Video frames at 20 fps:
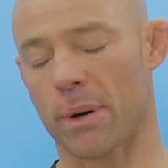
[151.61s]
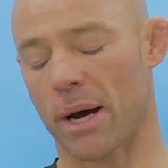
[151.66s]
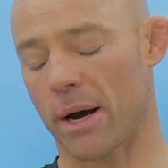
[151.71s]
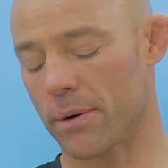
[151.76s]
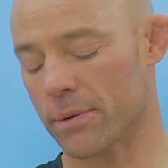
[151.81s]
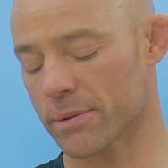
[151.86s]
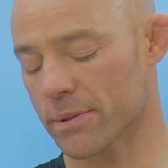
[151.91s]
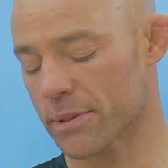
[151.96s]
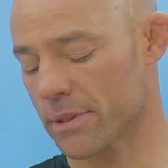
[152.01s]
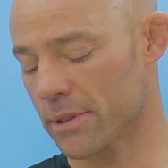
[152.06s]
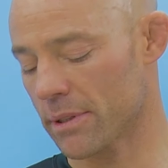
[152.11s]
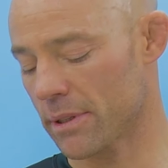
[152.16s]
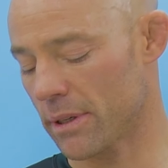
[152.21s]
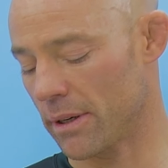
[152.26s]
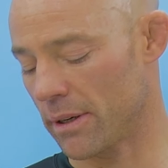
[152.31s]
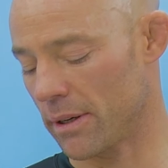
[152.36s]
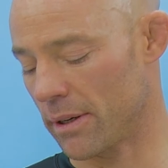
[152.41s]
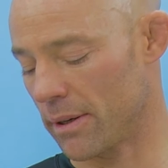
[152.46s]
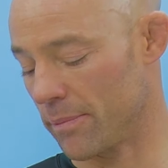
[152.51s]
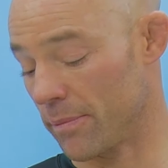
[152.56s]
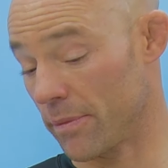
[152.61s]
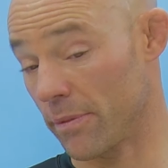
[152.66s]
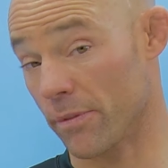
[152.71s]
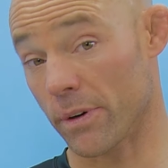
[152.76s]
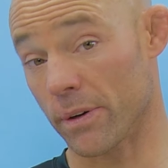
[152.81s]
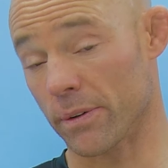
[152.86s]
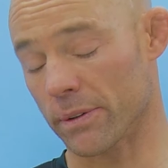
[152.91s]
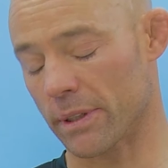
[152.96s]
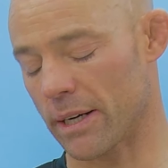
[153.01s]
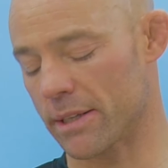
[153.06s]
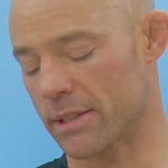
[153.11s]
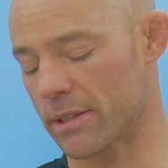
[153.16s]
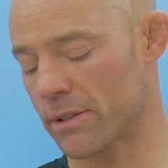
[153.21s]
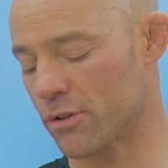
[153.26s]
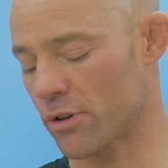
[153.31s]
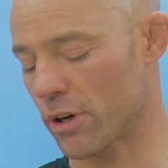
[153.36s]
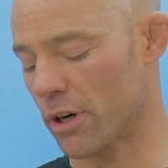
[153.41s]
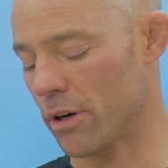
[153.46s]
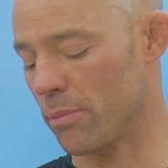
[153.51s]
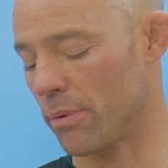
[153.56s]
pounds. Real nice
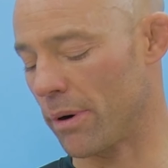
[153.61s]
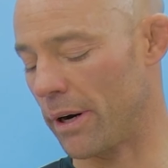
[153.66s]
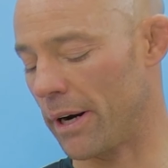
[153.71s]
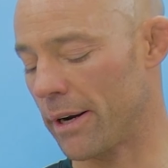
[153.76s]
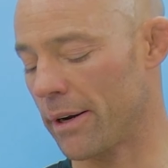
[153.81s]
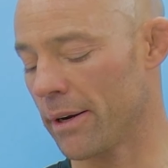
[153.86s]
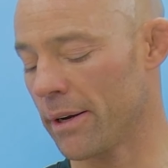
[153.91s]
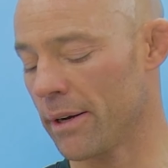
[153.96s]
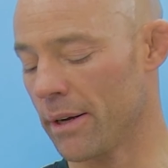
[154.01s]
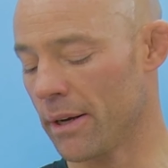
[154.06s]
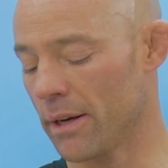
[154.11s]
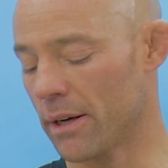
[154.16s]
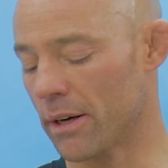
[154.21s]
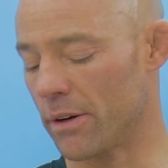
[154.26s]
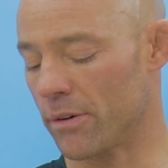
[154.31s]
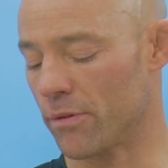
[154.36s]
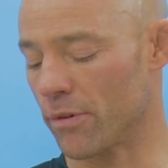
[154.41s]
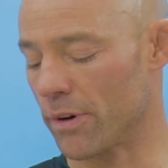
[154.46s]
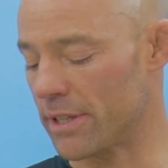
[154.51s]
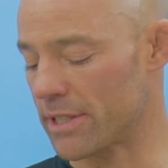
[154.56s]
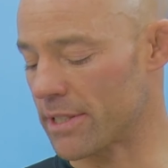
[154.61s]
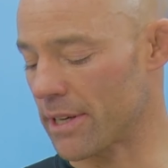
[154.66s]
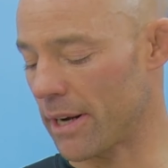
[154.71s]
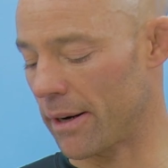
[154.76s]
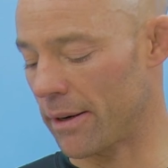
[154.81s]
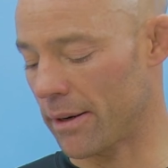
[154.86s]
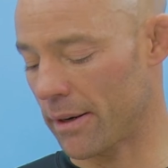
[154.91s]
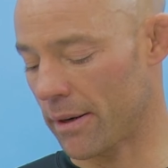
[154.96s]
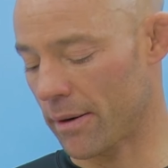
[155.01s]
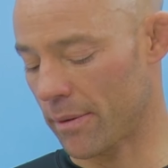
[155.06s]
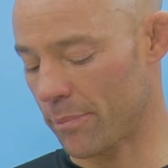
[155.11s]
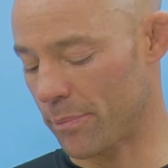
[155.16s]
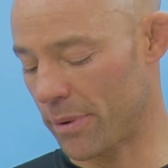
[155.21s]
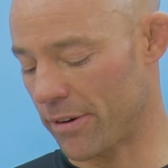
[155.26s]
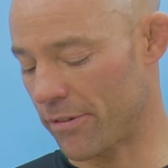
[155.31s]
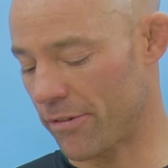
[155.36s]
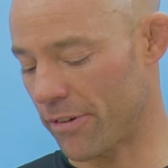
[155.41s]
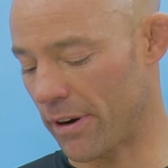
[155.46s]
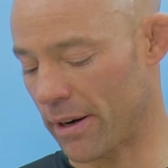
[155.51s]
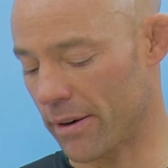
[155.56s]
trigger break, good reset,
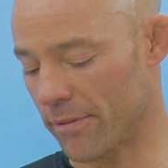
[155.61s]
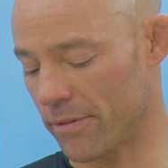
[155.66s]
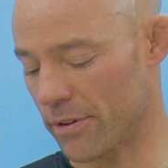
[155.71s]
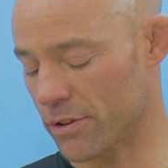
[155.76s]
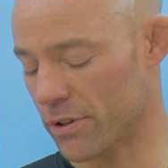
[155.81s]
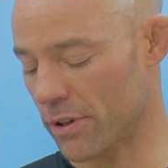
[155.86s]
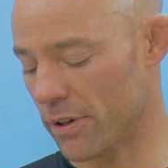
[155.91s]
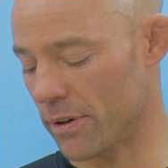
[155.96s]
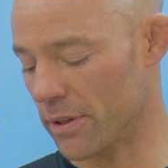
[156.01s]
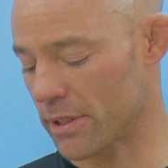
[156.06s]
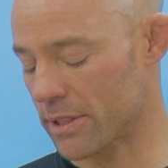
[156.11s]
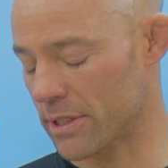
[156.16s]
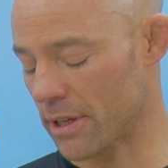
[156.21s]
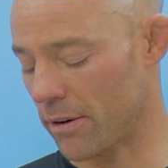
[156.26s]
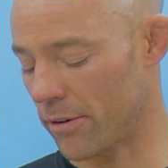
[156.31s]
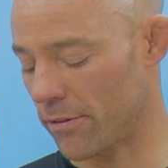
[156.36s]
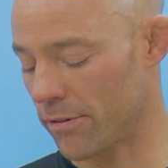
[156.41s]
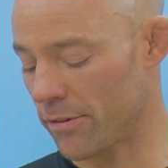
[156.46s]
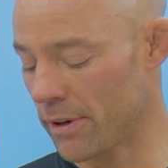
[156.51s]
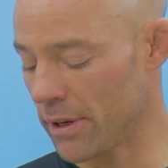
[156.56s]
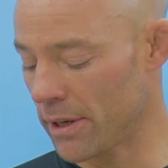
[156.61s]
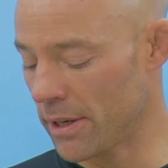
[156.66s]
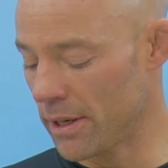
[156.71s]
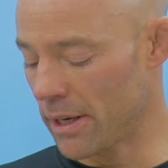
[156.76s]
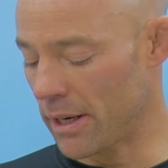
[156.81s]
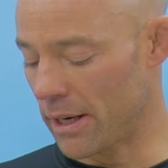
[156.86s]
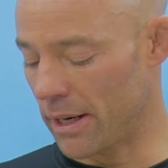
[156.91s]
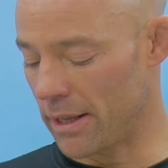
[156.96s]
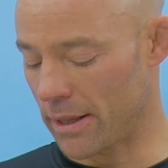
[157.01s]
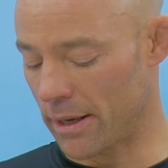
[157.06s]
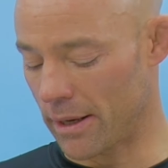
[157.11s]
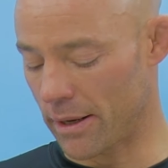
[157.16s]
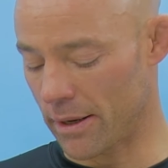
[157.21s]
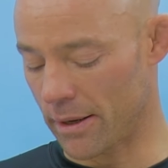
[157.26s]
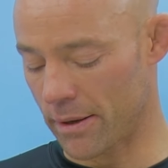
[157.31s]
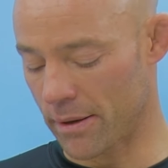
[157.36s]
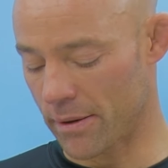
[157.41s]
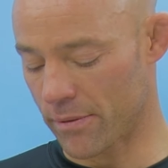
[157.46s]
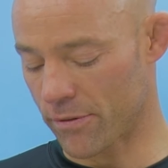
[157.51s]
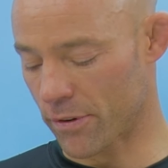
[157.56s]
big fan of the trigger itself. And
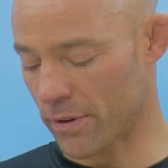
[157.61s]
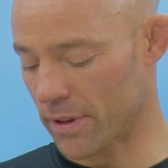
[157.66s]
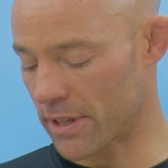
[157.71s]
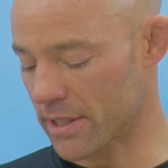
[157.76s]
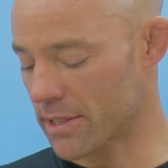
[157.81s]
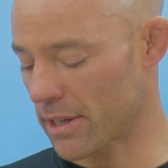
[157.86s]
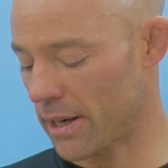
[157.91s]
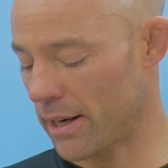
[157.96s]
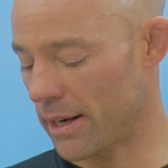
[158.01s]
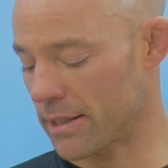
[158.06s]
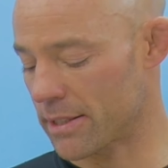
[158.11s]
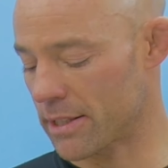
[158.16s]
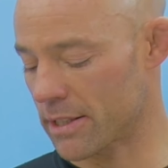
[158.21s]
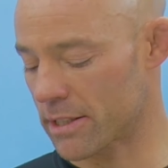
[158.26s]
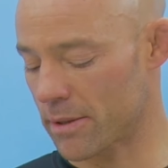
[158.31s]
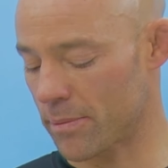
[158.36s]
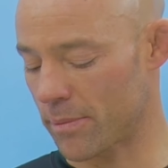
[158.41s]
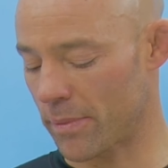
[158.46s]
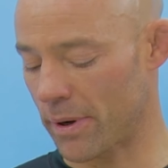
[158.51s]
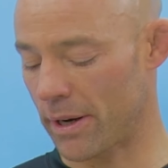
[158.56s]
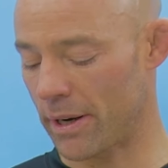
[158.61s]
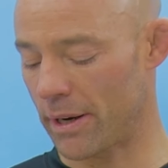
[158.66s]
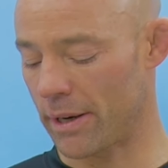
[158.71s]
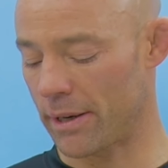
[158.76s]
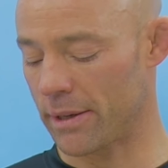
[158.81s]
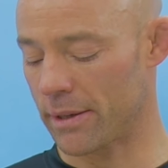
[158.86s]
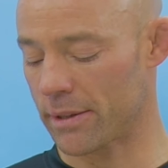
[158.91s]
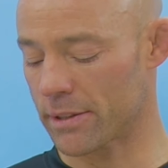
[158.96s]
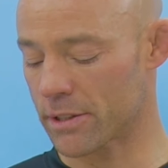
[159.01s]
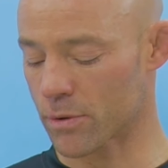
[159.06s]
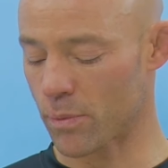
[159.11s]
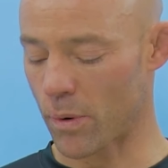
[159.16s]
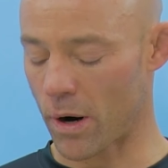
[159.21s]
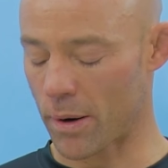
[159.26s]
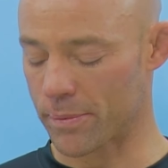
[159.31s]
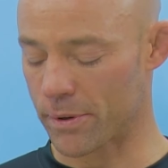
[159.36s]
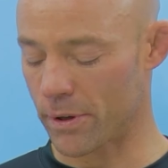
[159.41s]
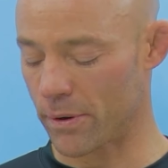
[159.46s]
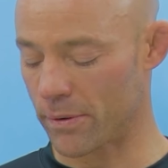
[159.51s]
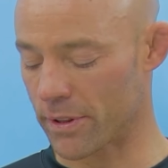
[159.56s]
then for the sighting system, I
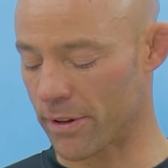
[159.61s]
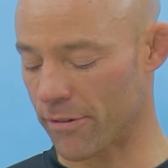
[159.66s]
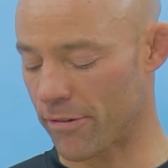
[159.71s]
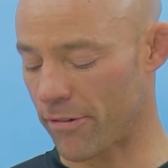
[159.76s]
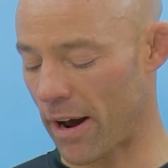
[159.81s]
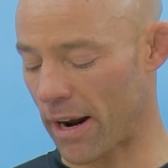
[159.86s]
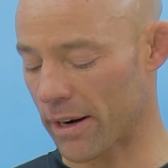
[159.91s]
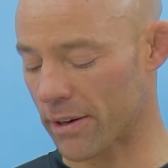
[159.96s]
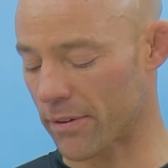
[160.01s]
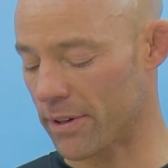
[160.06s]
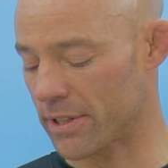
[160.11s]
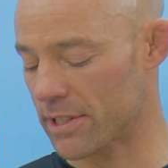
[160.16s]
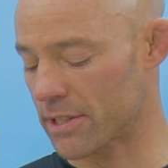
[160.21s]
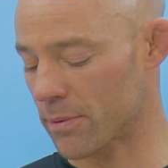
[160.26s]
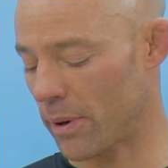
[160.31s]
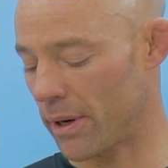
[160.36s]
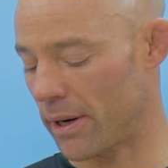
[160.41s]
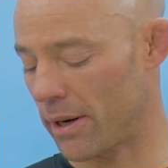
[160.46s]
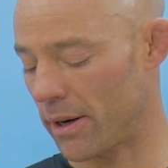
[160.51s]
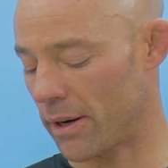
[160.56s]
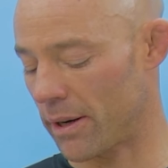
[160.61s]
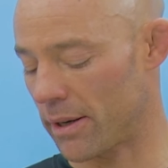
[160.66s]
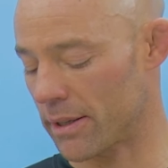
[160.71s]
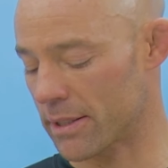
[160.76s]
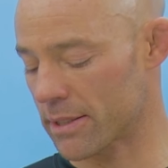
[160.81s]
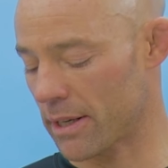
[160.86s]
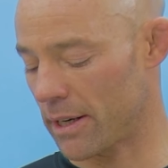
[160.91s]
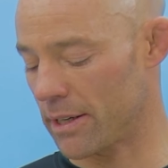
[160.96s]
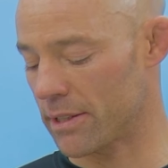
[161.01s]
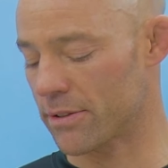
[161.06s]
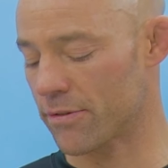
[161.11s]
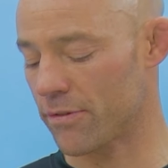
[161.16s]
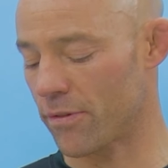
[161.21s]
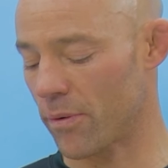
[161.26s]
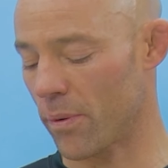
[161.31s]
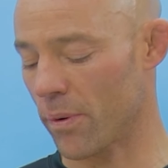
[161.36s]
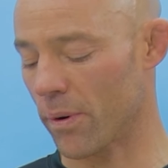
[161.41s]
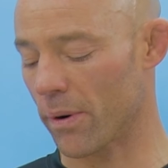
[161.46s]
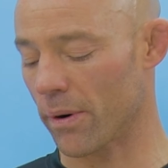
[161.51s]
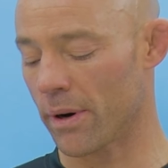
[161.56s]
swapped out the factory sights
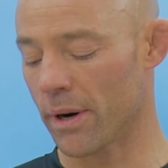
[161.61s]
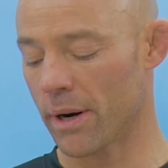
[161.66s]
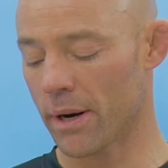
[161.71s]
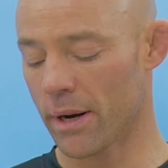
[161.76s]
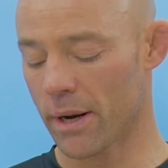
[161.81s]
for